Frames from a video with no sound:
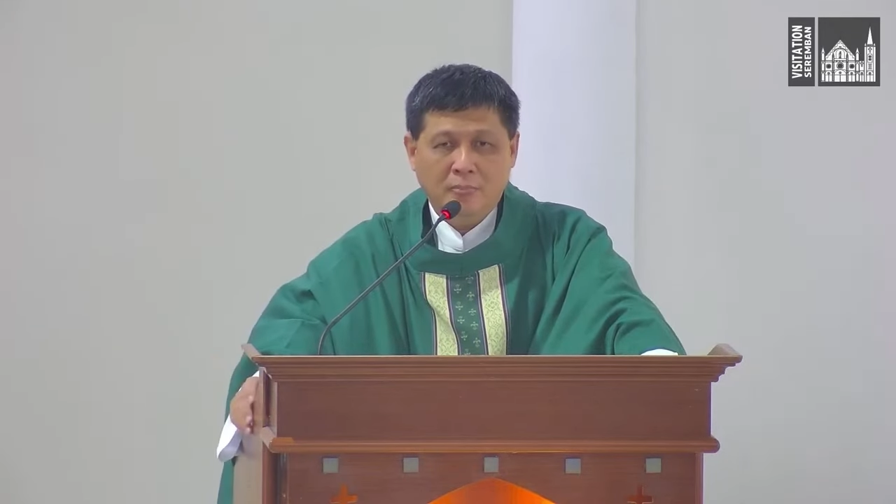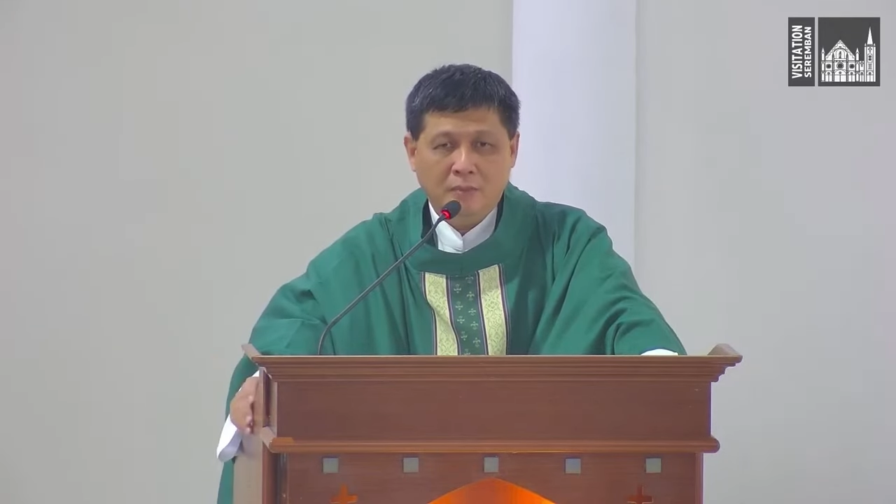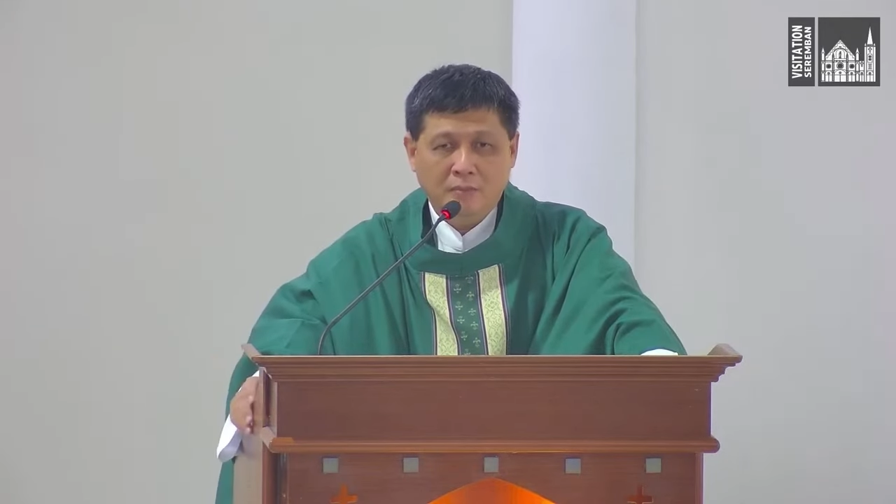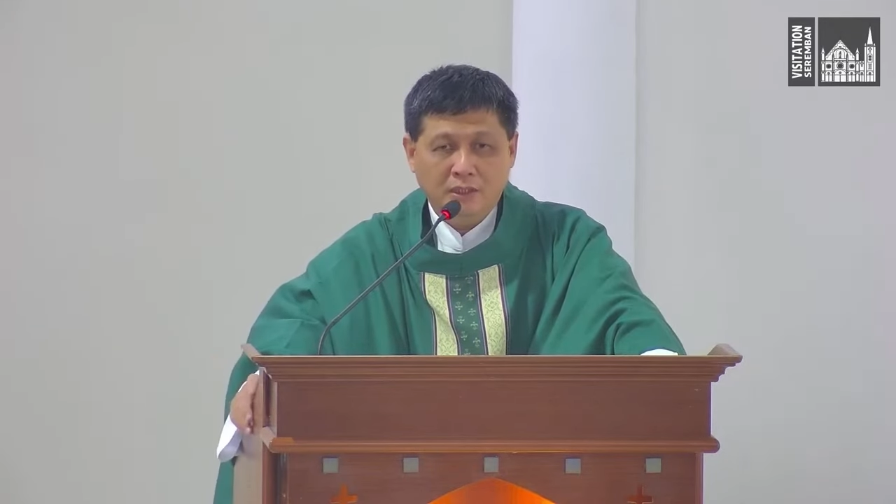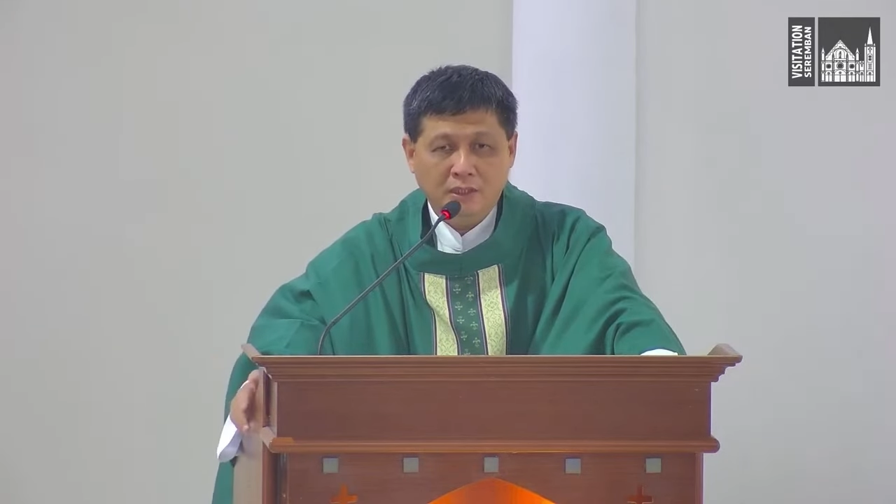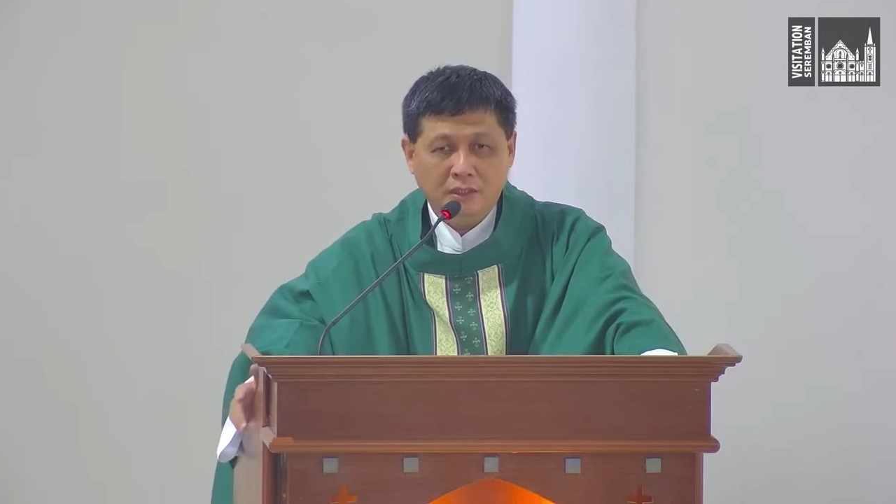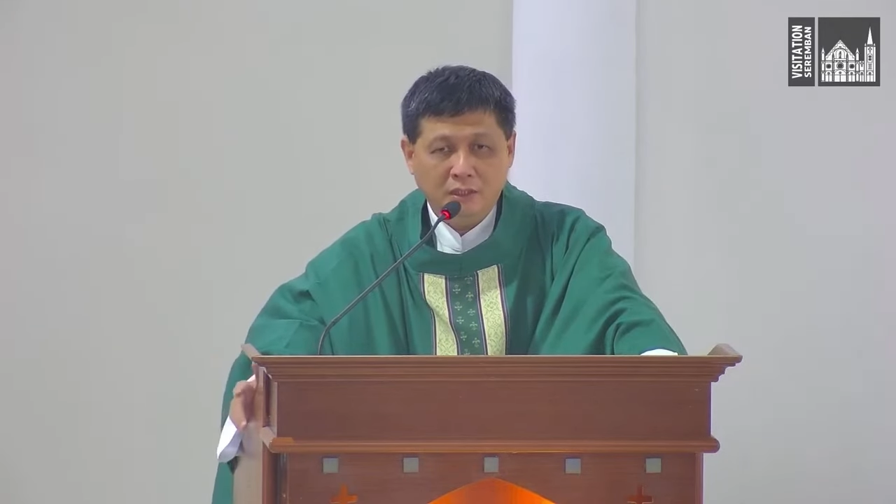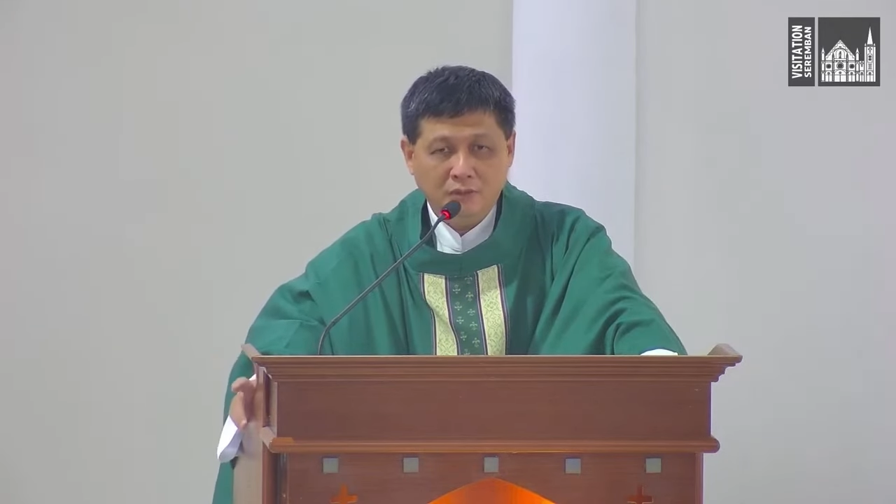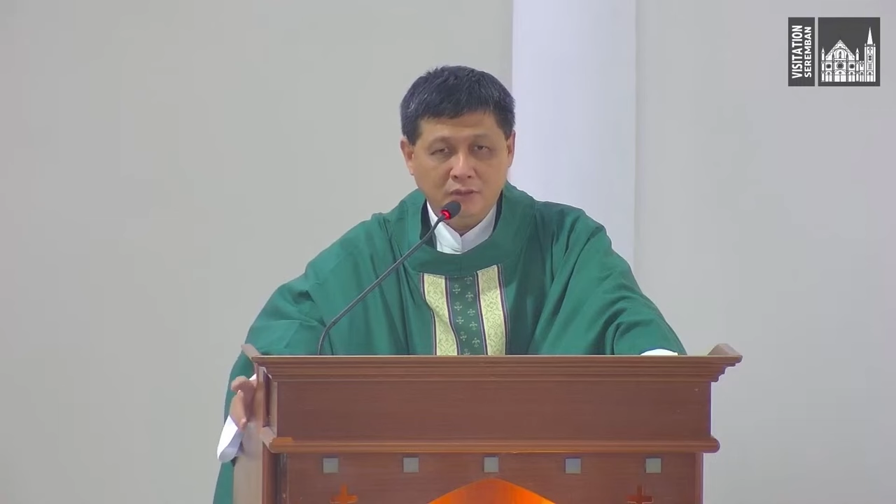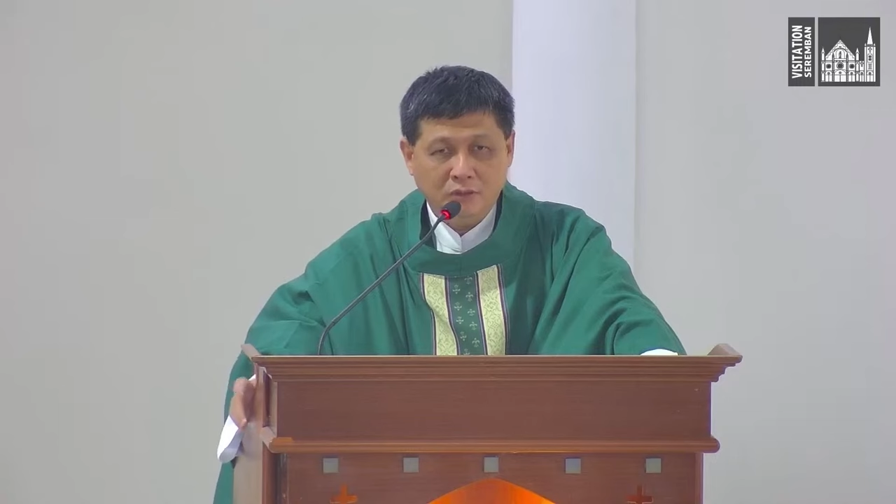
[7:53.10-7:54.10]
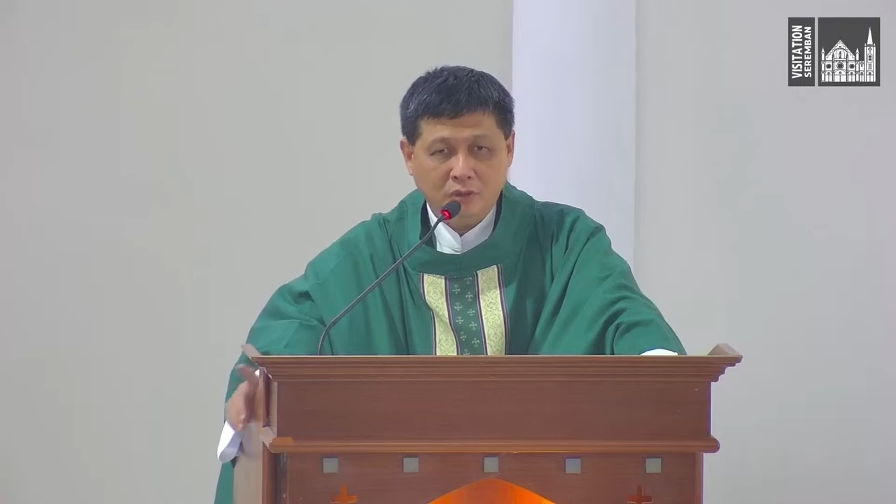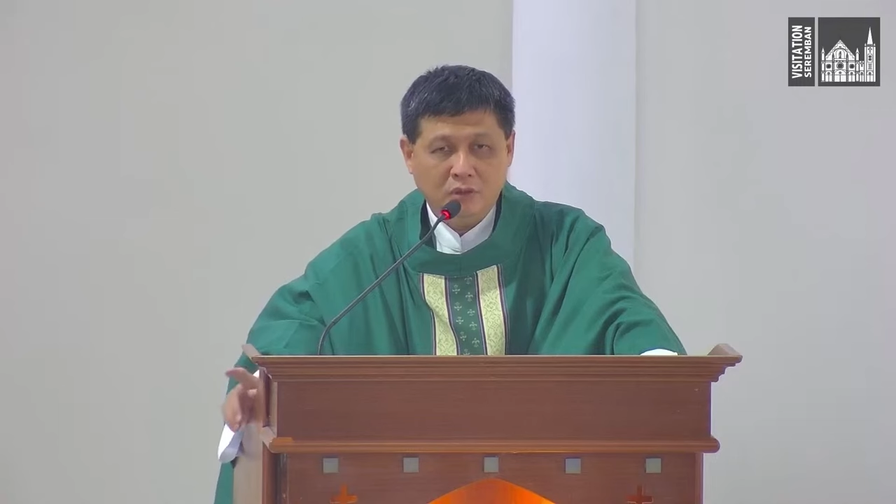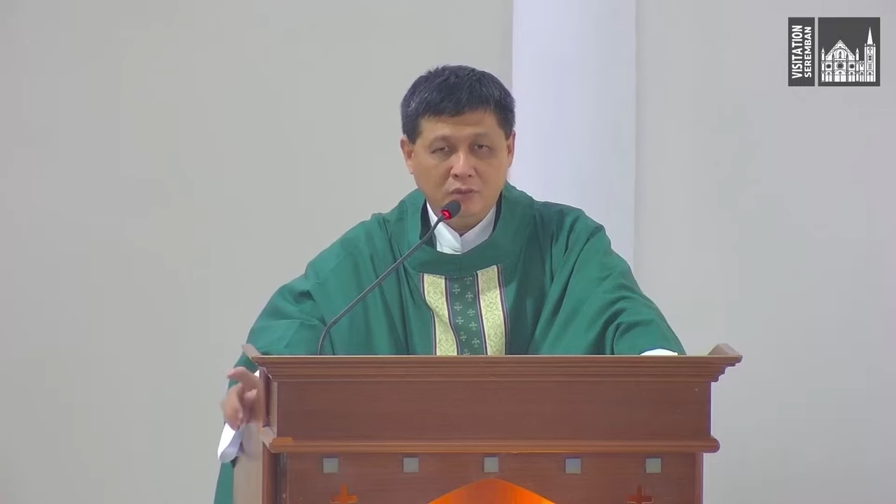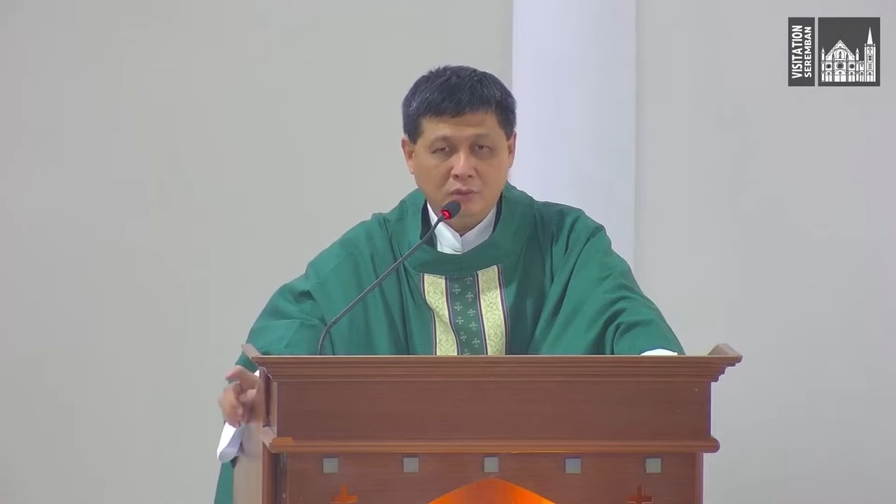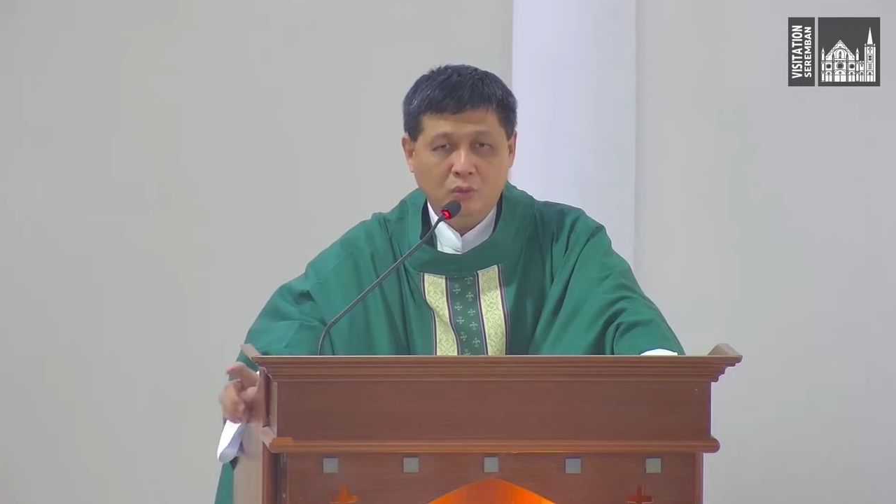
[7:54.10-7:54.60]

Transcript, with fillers: but they never thought of